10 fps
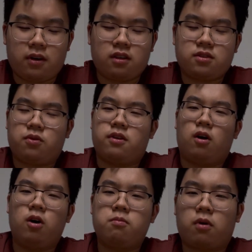else for their
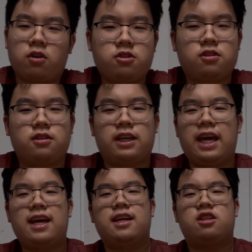own personal
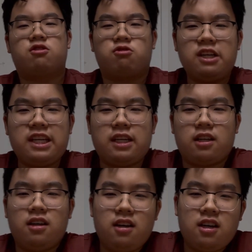gain. Green.